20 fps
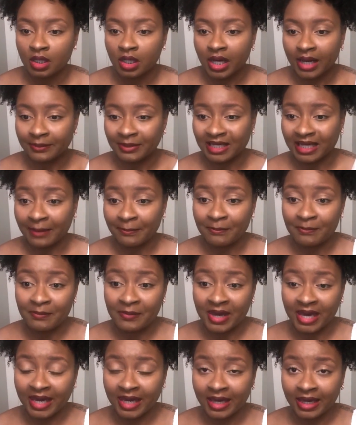I mean, I
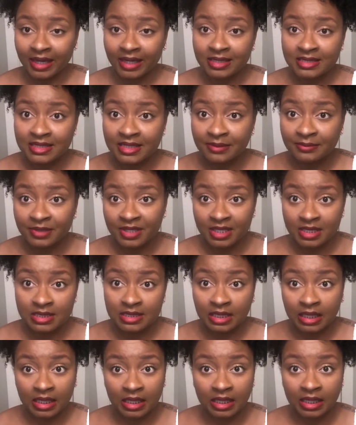may attempt this
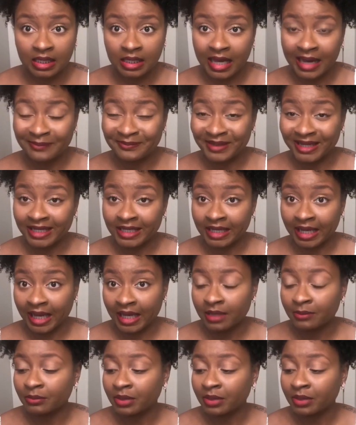again, I may not,